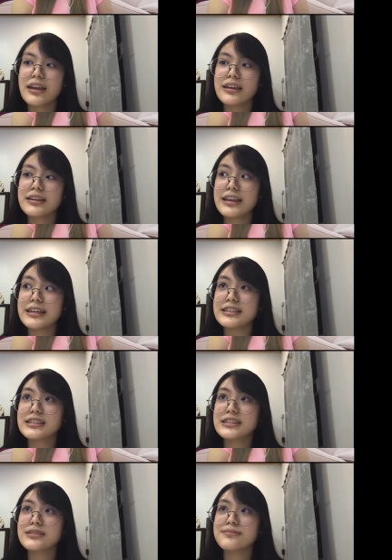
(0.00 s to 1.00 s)

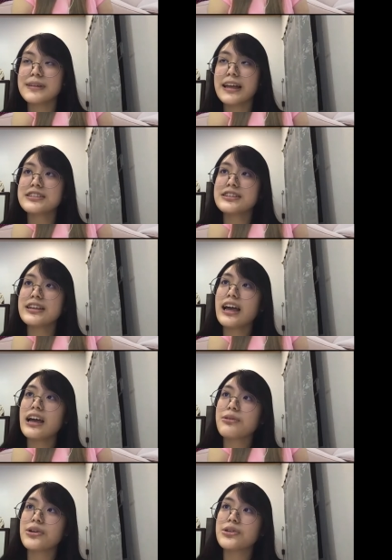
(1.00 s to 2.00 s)
Yes, but actually,
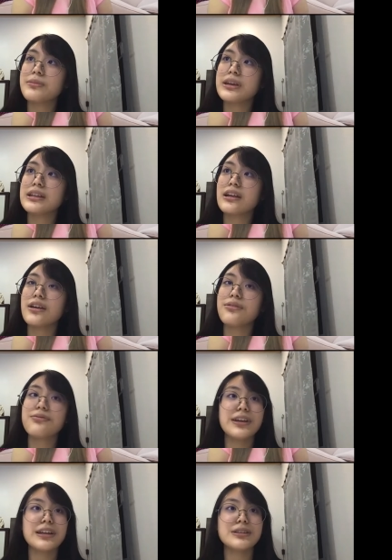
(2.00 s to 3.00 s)
I'm going to meet a
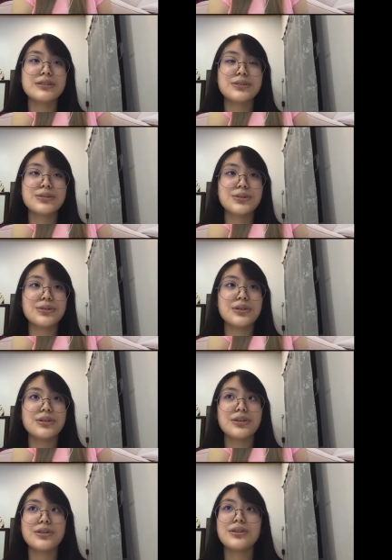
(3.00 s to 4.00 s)
friend too.
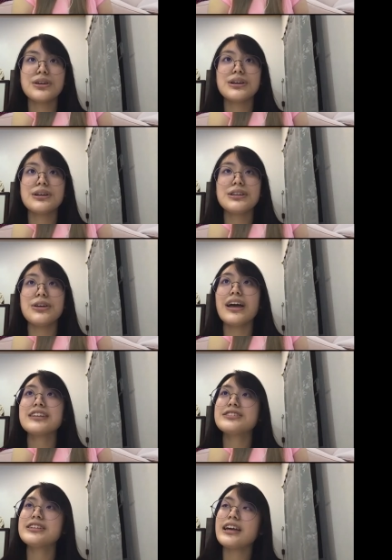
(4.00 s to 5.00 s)
No,
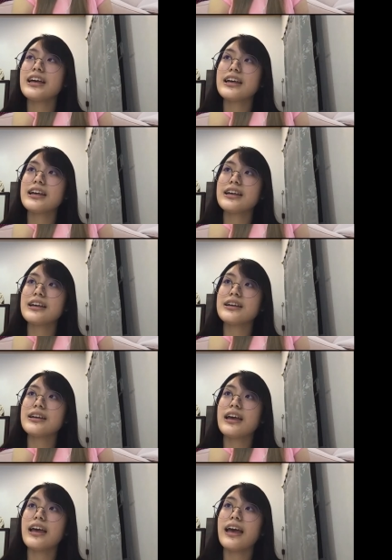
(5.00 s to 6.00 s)
actually,
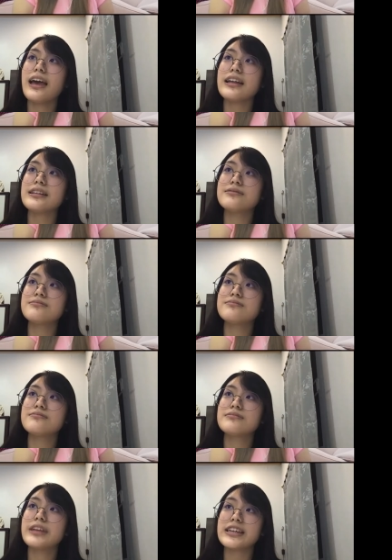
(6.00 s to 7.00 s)
an
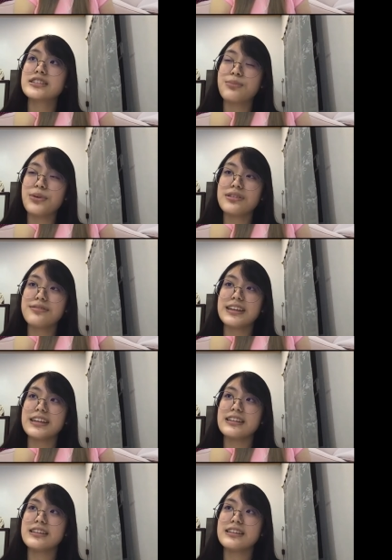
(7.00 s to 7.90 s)
ex-boyfriend.